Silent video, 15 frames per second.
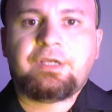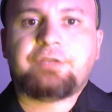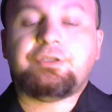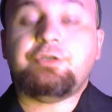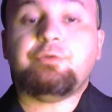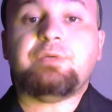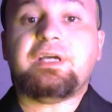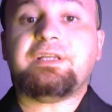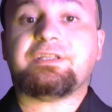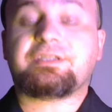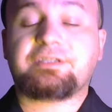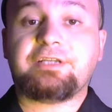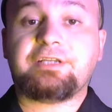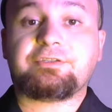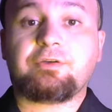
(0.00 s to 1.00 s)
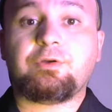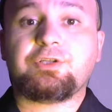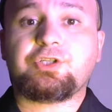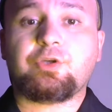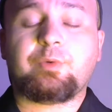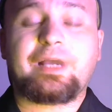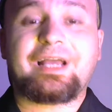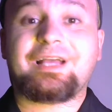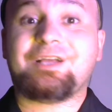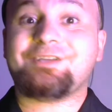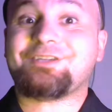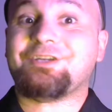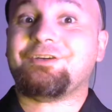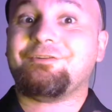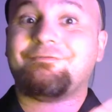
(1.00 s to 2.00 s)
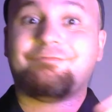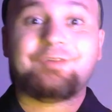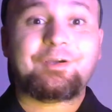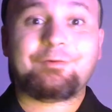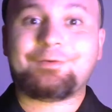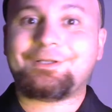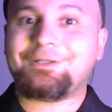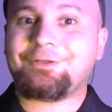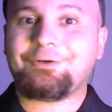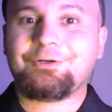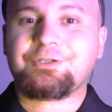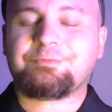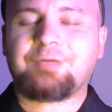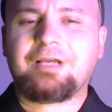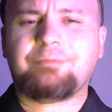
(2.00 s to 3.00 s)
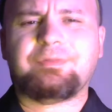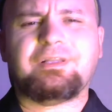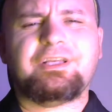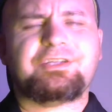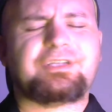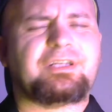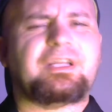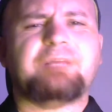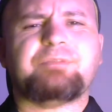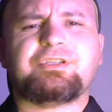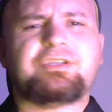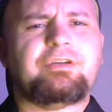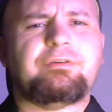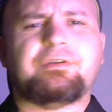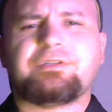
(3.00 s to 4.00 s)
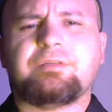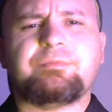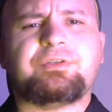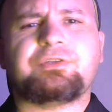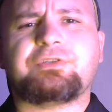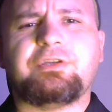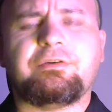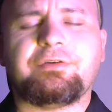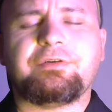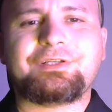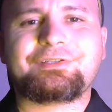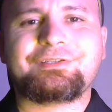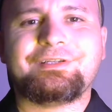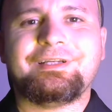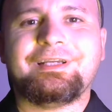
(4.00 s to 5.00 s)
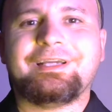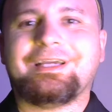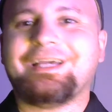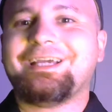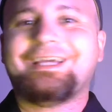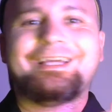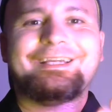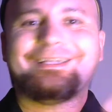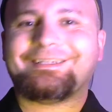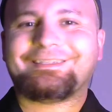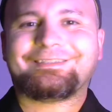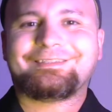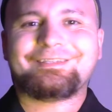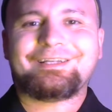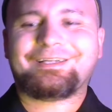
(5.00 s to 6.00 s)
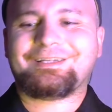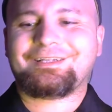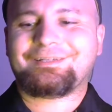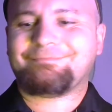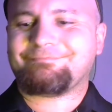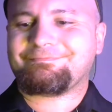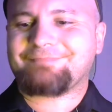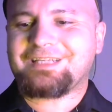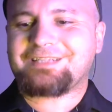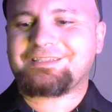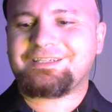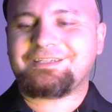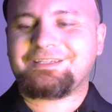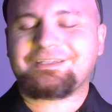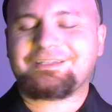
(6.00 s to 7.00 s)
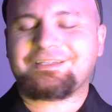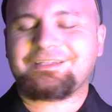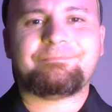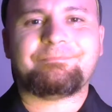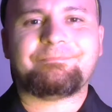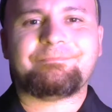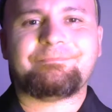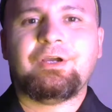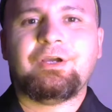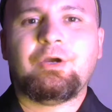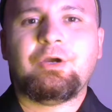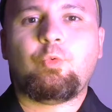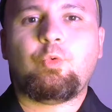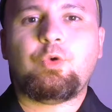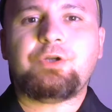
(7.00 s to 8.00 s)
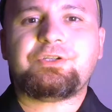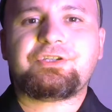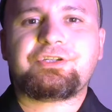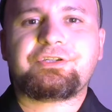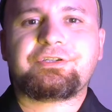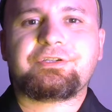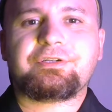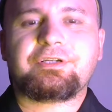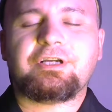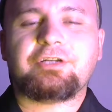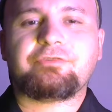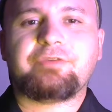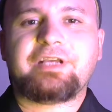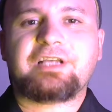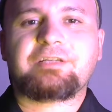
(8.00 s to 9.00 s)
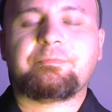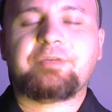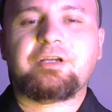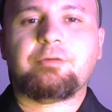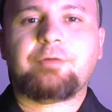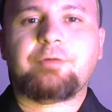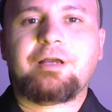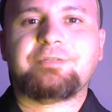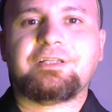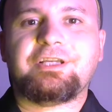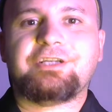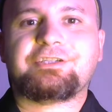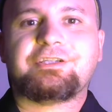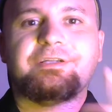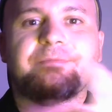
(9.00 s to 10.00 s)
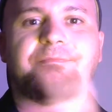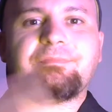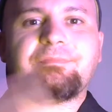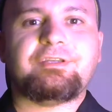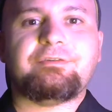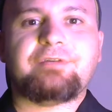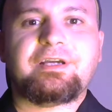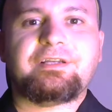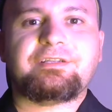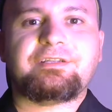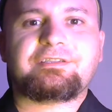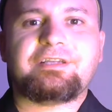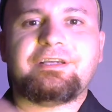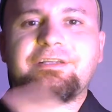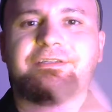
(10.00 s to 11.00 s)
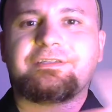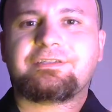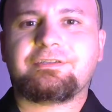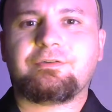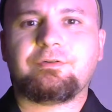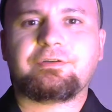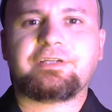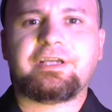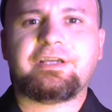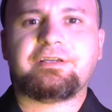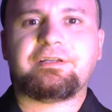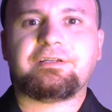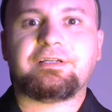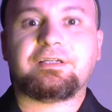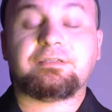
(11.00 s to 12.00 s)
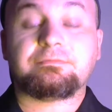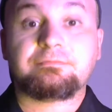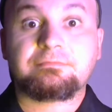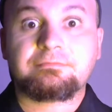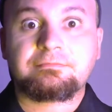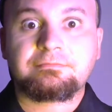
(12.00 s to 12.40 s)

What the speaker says: The United States also has a very large population. I'm just curious. Hey, let's see, Zedka. Which country has a bigger population, the United States or Canada?